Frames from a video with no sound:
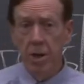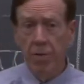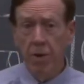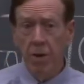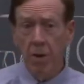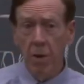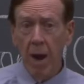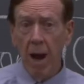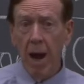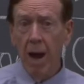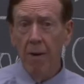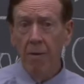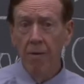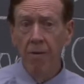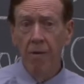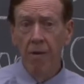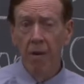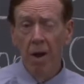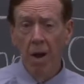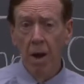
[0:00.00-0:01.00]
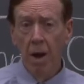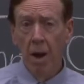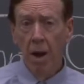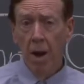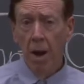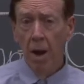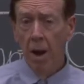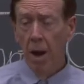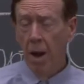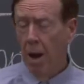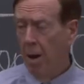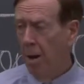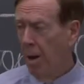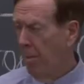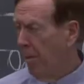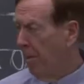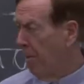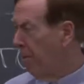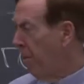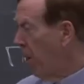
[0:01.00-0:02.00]
of the graph,
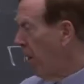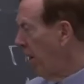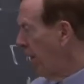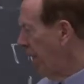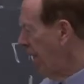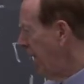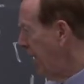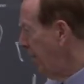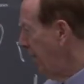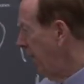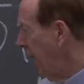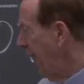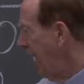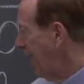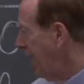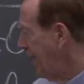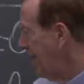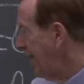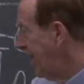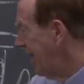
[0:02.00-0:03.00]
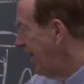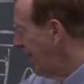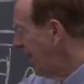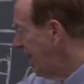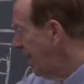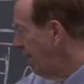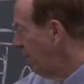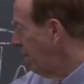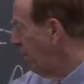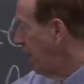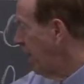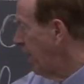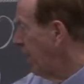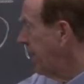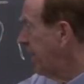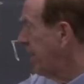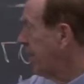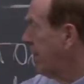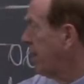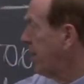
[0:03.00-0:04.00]
partly by dealing
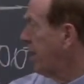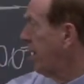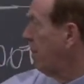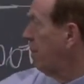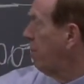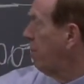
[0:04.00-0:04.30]
with the